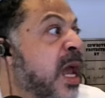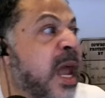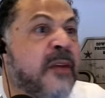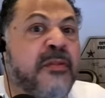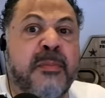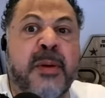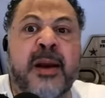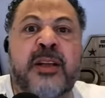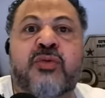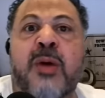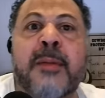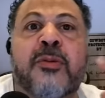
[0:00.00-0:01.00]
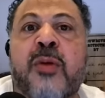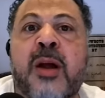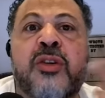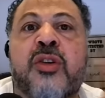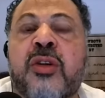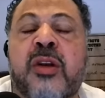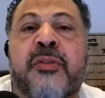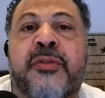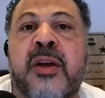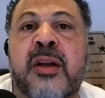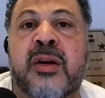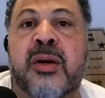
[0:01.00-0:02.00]
Everybody's wrapped around your little
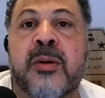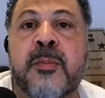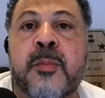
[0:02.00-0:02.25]
finger.